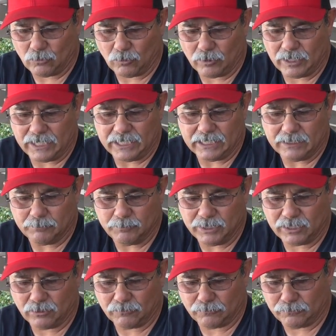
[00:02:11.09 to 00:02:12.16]
or a
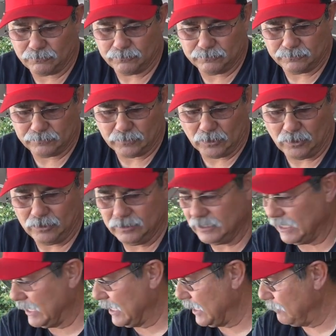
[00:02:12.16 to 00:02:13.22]
bigger flirt,
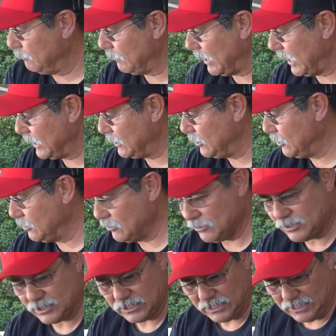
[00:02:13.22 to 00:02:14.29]
I
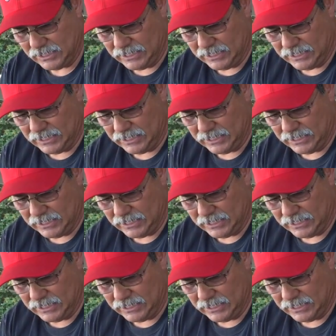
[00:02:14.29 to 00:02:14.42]
use